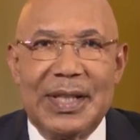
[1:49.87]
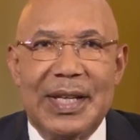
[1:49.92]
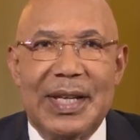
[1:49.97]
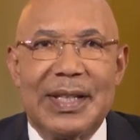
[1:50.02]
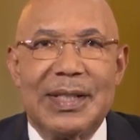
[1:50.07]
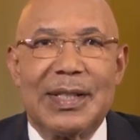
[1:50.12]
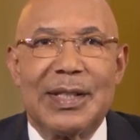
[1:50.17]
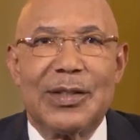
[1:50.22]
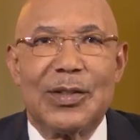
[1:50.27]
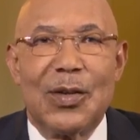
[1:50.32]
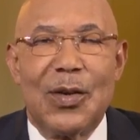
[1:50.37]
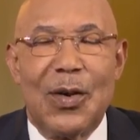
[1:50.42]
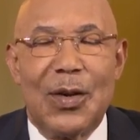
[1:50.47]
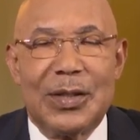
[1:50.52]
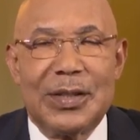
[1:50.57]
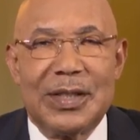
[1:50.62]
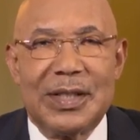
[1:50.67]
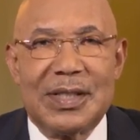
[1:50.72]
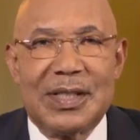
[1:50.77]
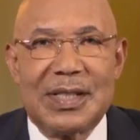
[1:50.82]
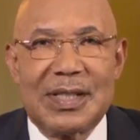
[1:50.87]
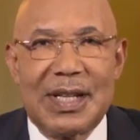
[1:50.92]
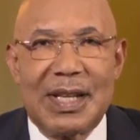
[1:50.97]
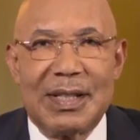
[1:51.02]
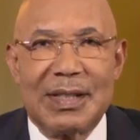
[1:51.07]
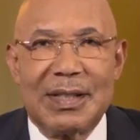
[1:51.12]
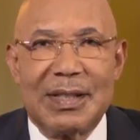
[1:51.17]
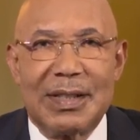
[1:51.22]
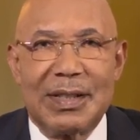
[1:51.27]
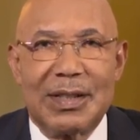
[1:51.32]
and an
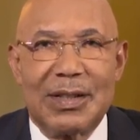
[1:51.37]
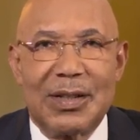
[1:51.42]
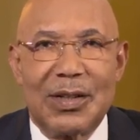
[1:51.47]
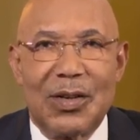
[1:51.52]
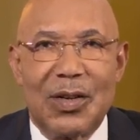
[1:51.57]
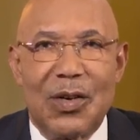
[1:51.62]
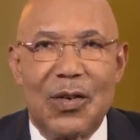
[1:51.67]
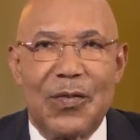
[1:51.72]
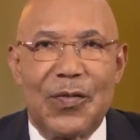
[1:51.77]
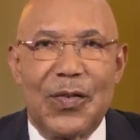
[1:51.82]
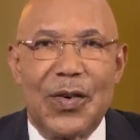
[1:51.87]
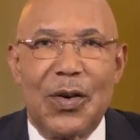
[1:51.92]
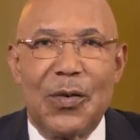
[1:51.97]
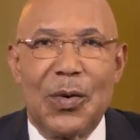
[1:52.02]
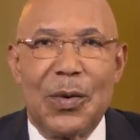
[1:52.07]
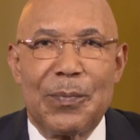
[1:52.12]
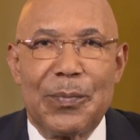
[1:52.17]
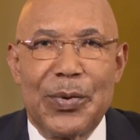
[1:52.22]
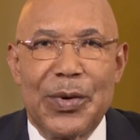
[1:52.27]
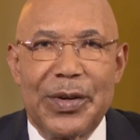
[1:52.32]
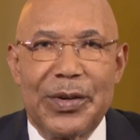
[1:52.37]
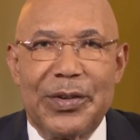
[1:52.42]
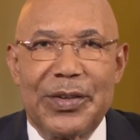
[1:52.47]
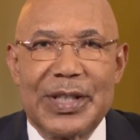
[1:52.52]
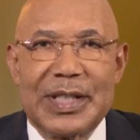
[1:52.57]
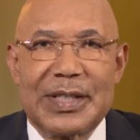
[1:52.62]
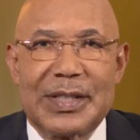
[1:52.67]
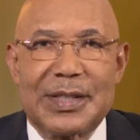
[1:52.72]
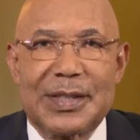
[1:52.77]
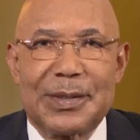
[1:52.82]
understanding of our
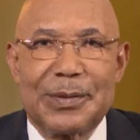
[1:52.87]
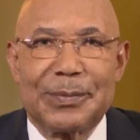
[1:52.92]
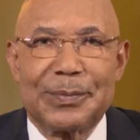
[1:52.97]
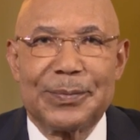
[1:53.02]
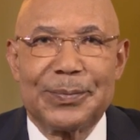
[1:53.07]
progress.